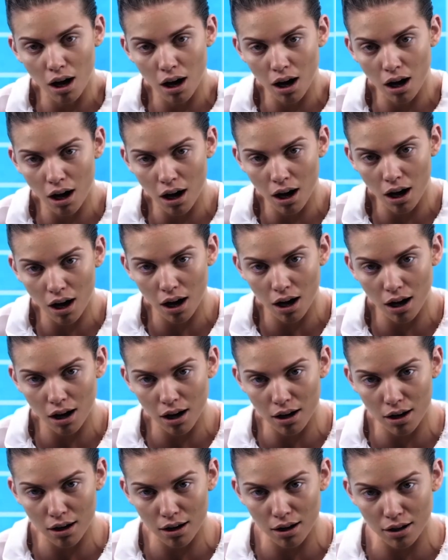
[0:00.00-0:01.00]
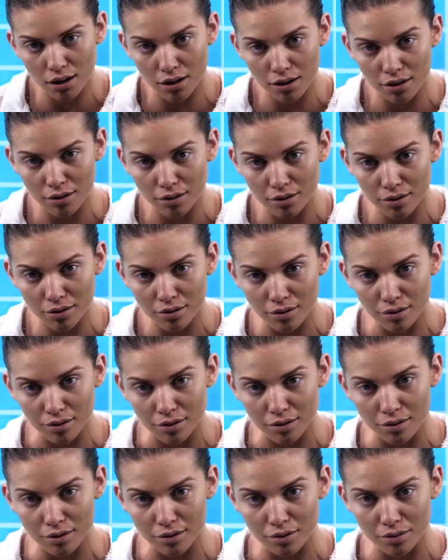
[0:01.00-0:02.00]
down of them being, if
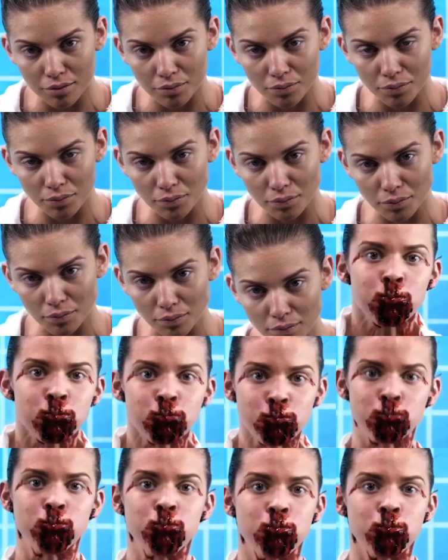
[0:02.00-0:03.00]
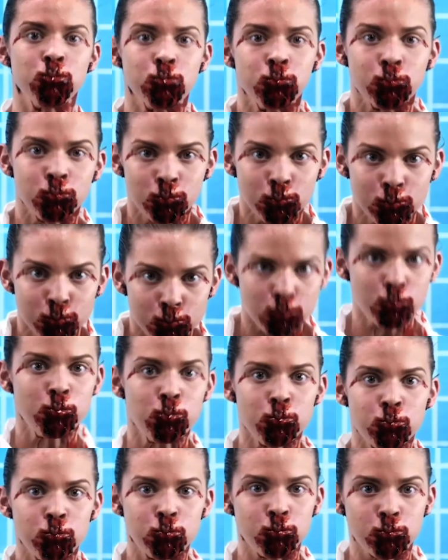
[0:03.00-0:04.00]
you could take Tarsum's The
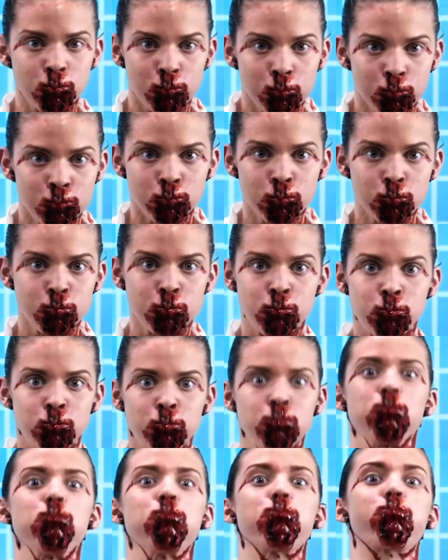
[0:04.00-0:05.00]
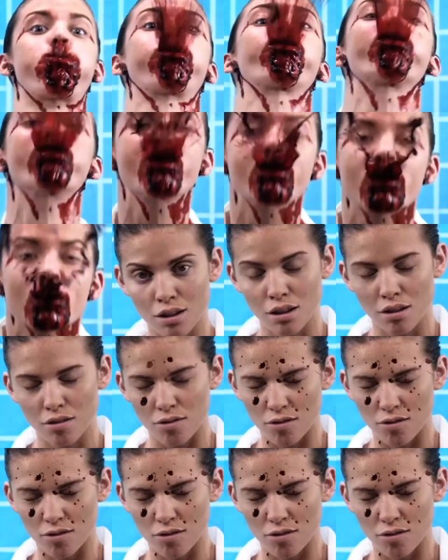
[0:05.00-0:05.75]
Cell and filter it through the